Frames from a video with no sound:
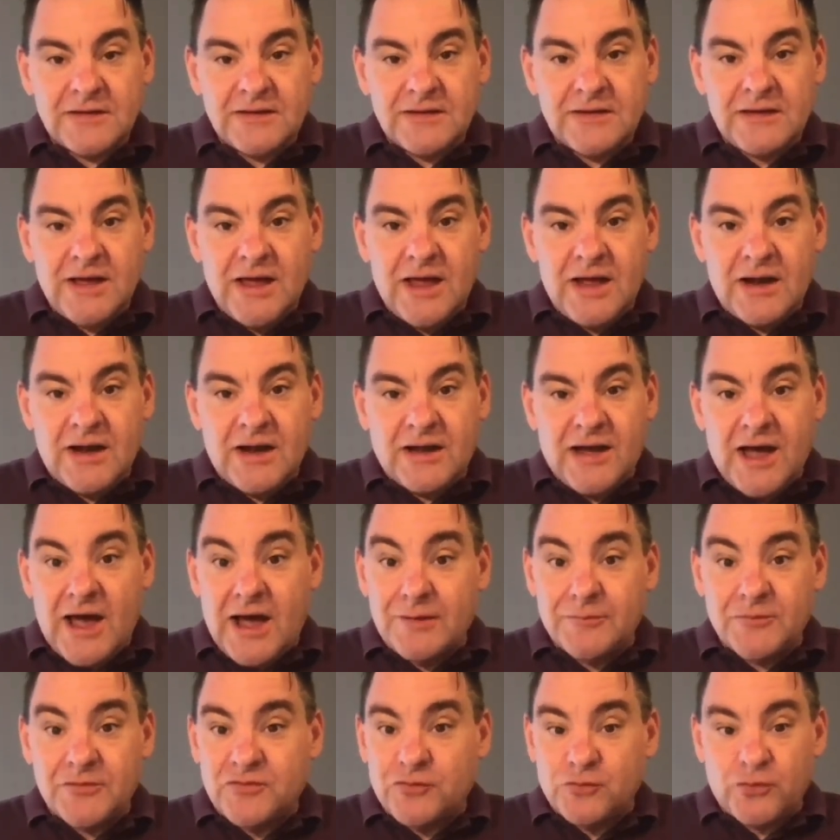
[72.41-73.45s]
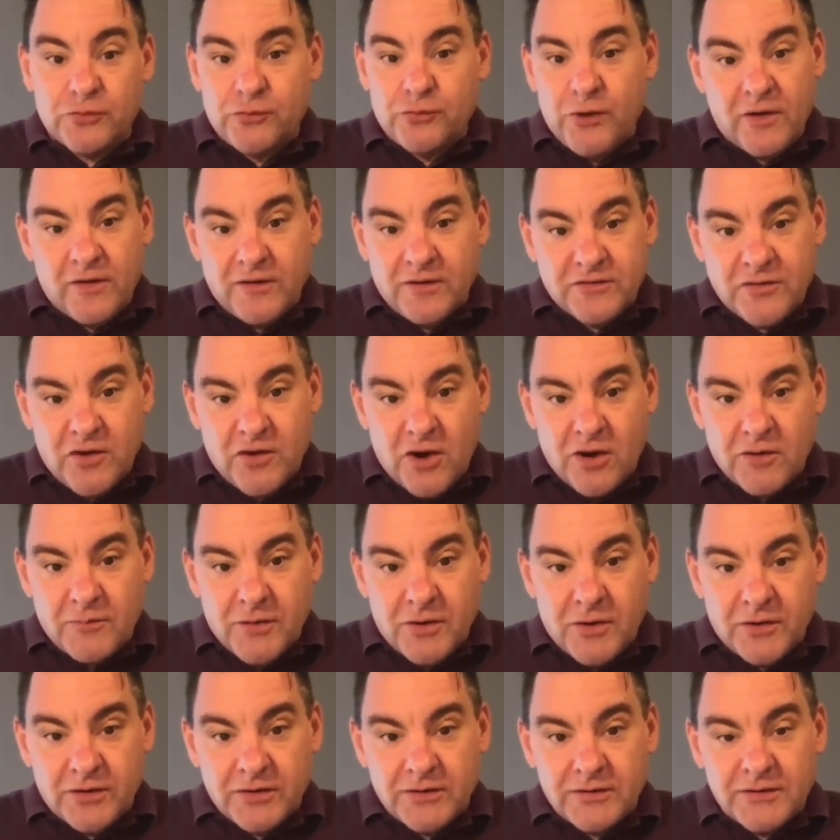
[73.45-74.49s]
Yet economists will rarely talk
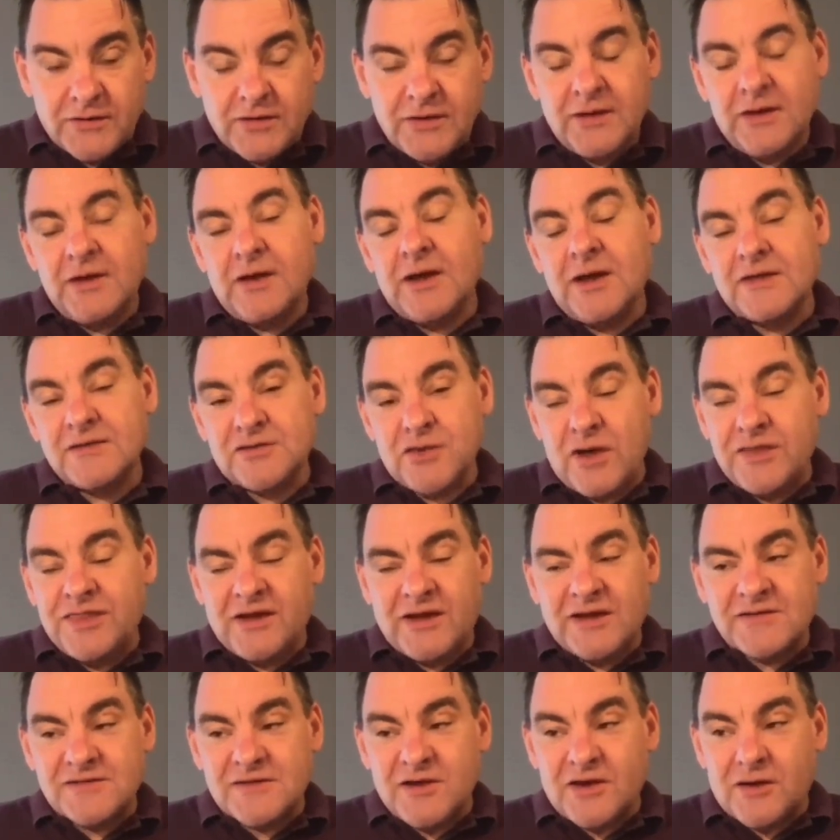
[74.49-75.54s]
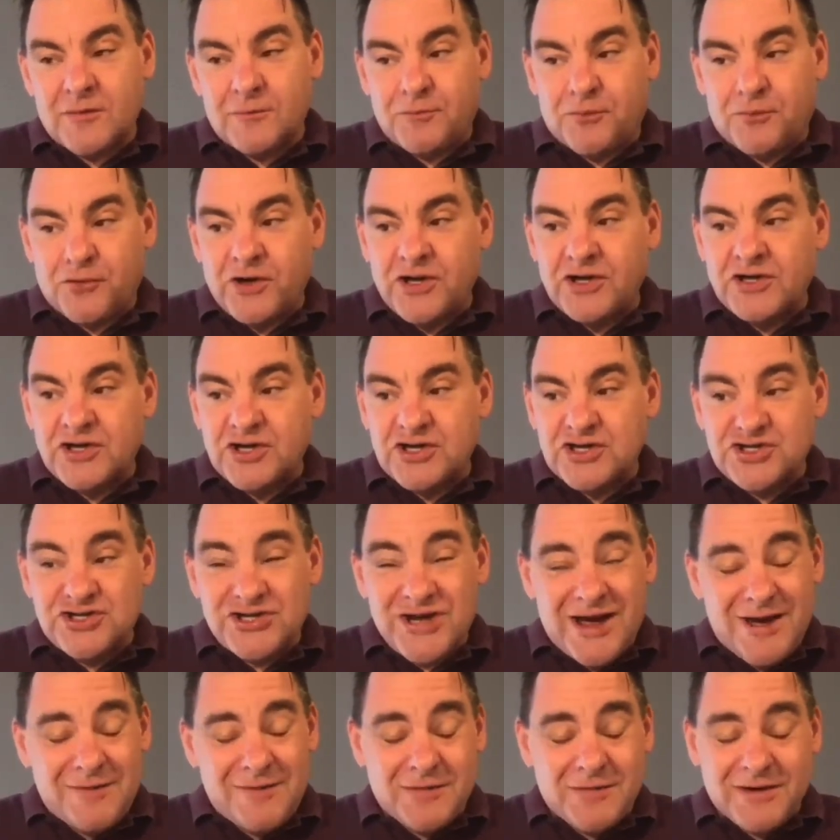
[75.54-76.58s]
about it. And so I think he's done a pretty good
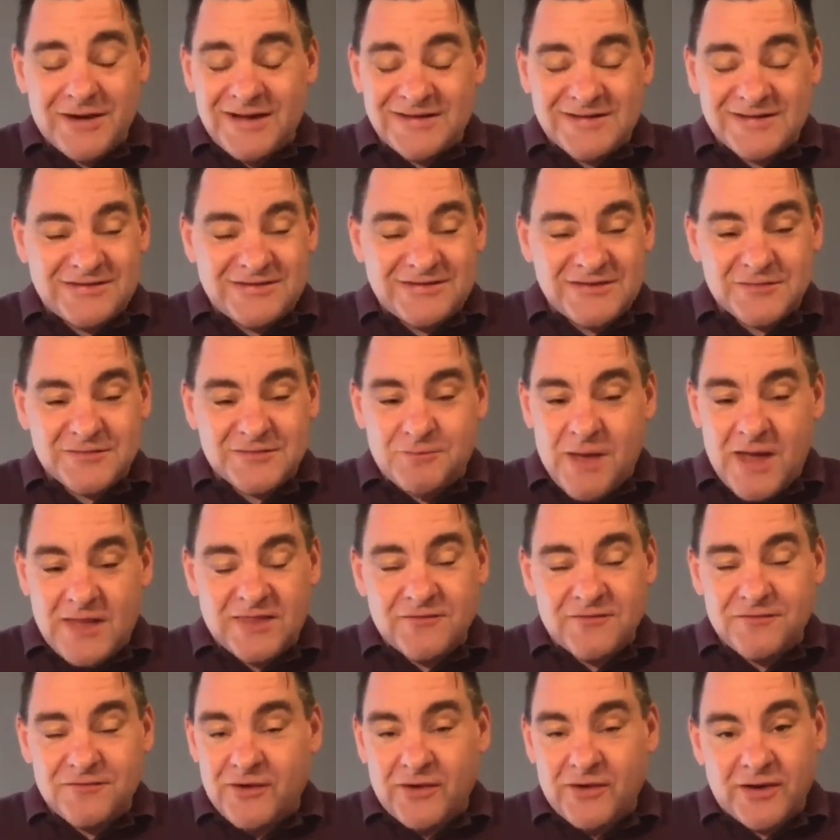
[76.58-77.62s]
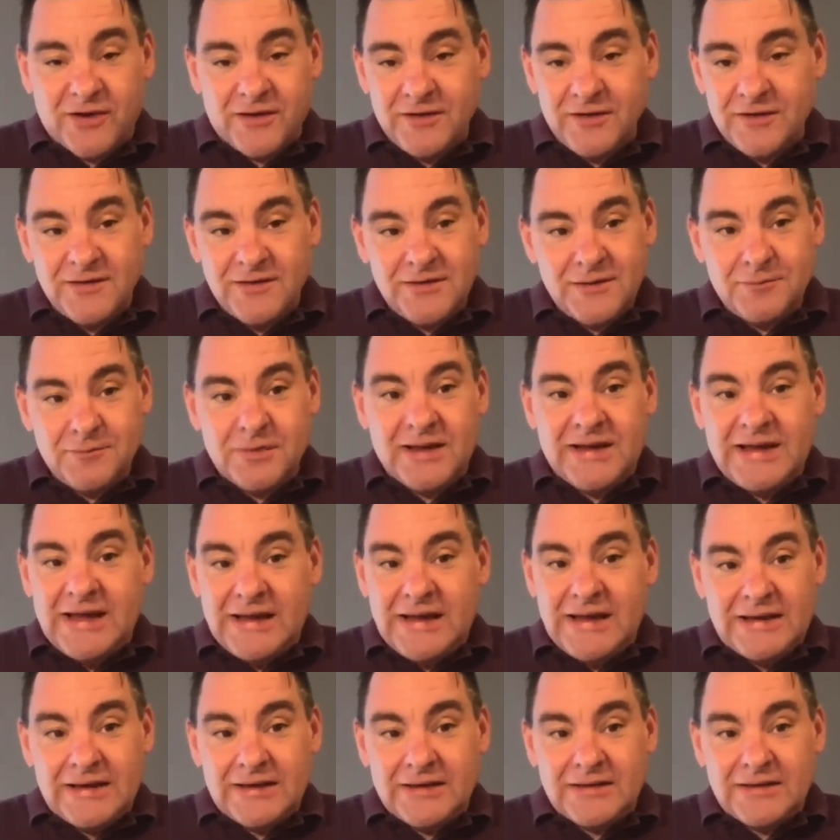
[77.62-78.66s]
job, but it's just at the very
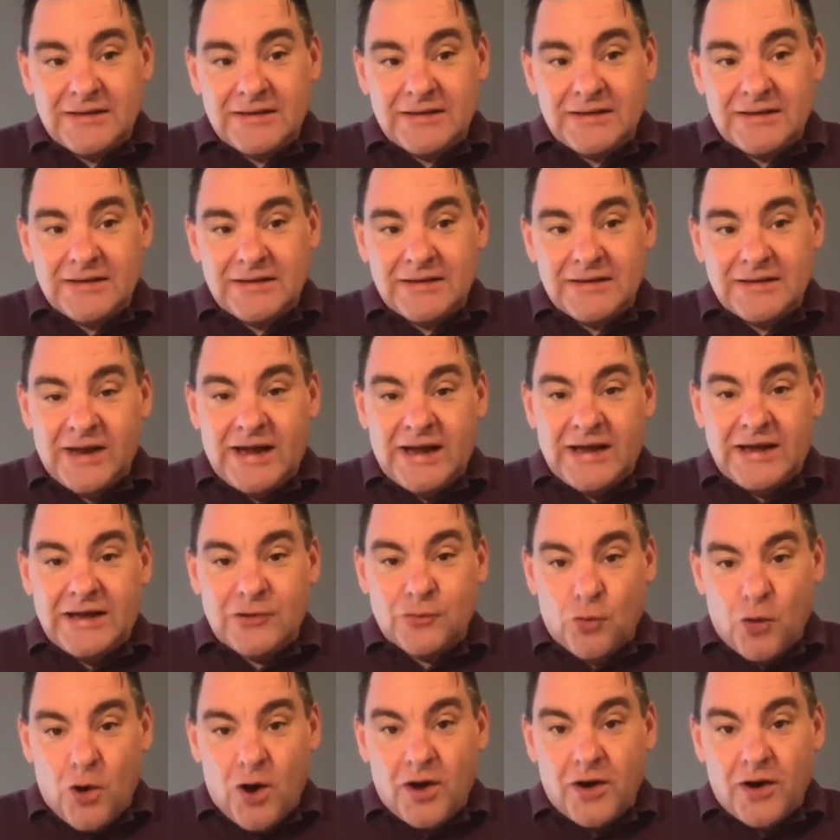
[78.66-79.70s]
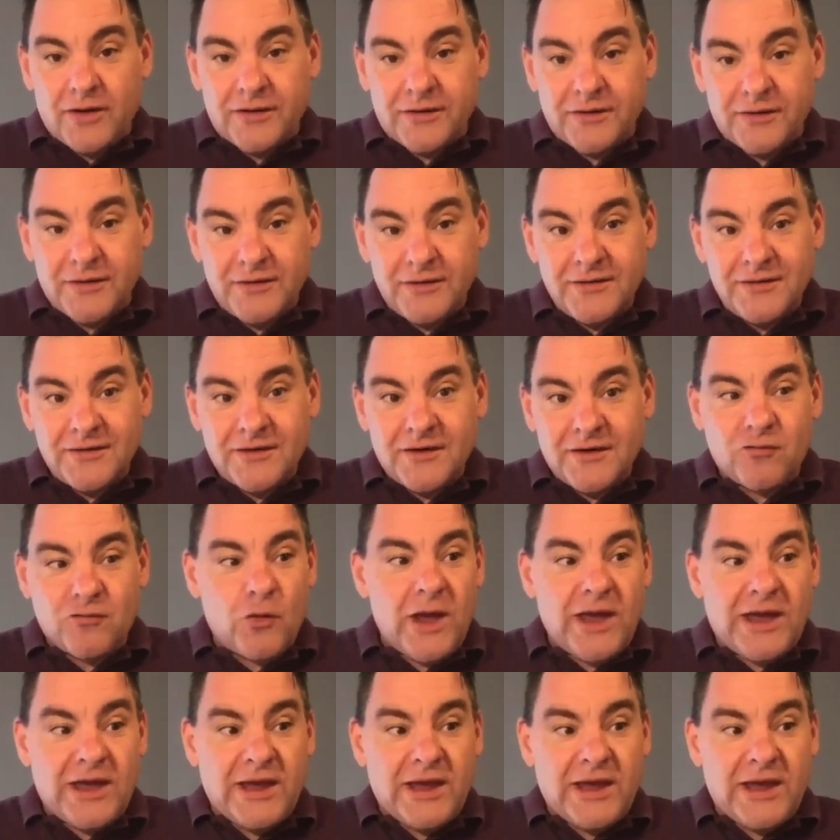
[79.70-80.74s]
beginning. And, we're in inning one of
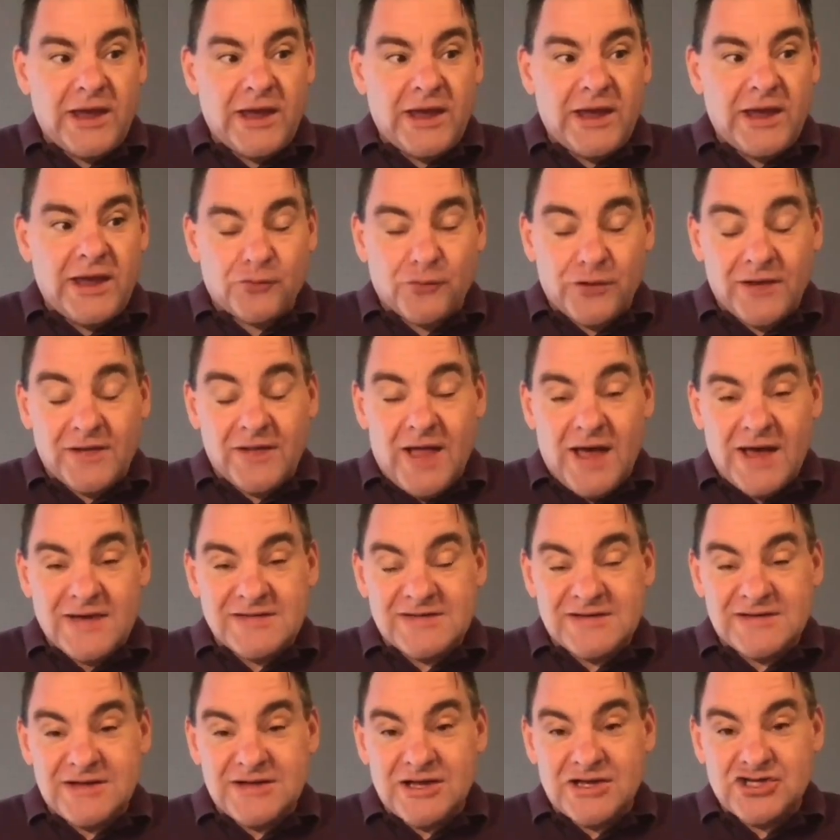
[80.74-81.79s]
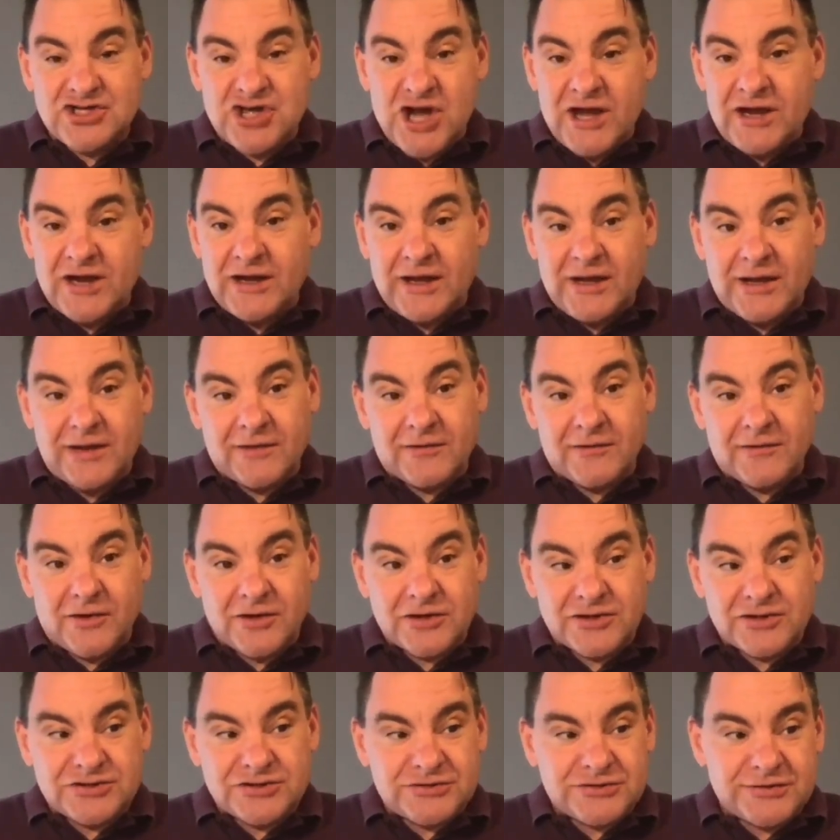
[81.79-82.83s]
waking up and realizing that China ate our
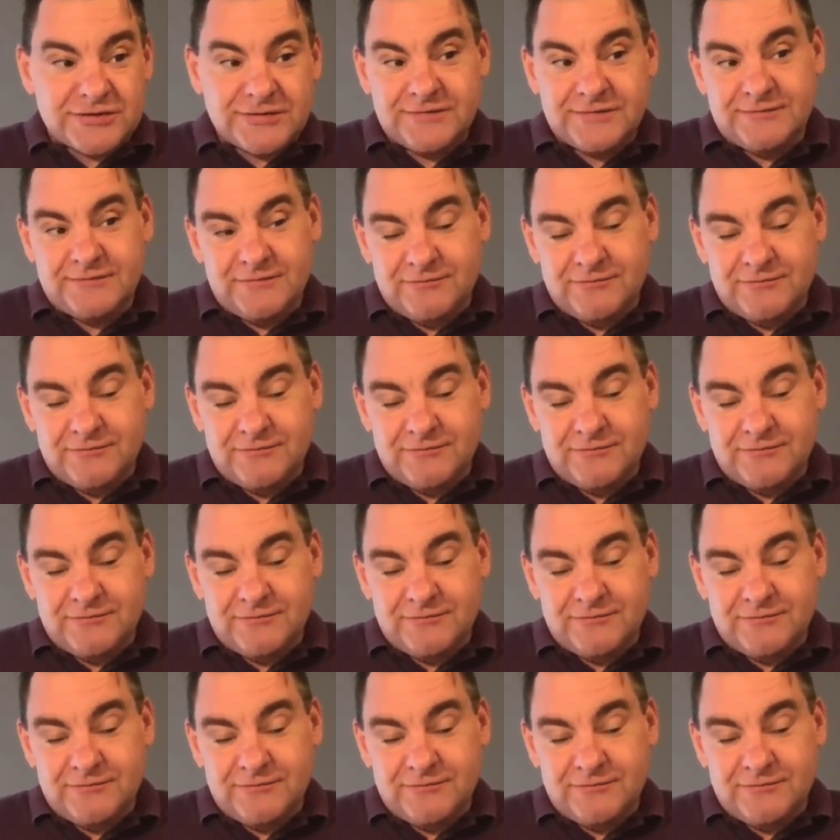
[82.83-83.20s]
lunch. And